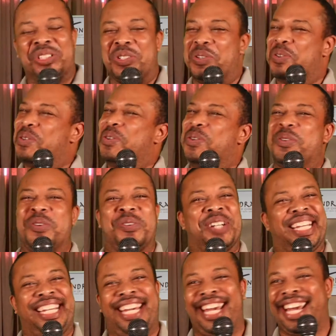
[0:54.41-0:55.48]
Ooh,
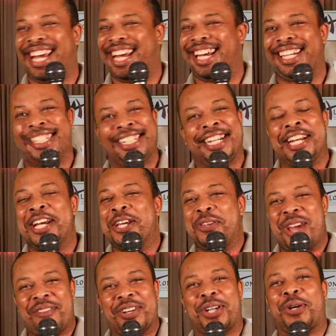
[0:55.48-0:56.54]
yeah. You
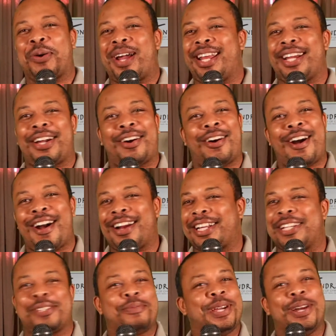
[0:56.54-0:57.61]
have a credit card?
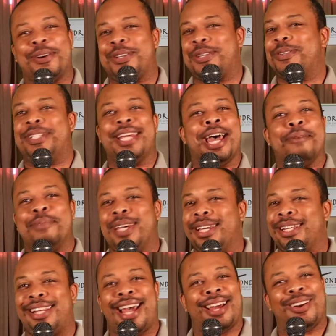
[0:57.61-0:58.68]
Because we don't do debit
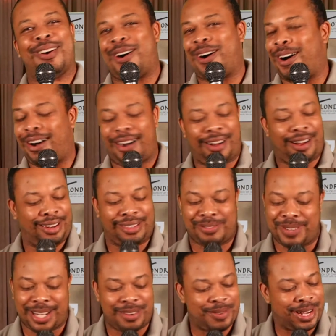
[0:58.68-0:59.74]
at all.
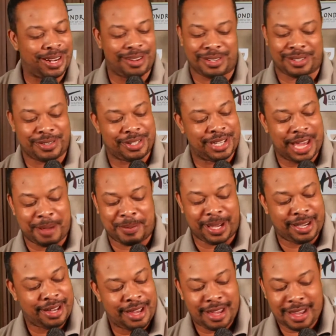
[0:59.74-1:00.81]
We don't do
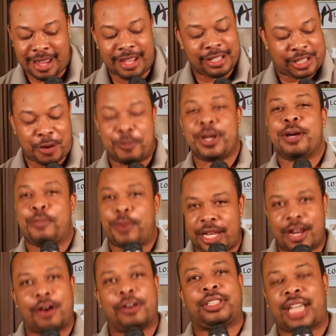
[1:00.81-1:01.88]
debit. So we
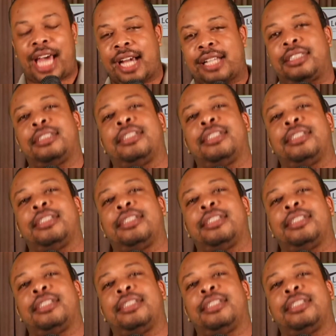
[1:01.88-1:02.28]
know taxes.